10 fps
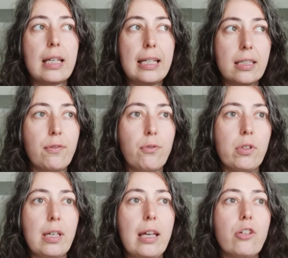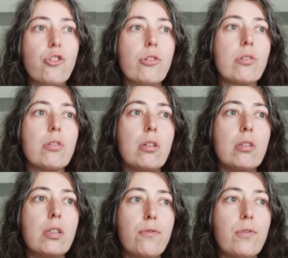in different gauges,
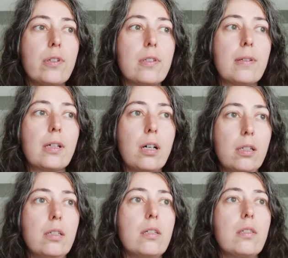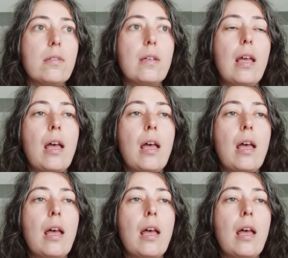in different colors.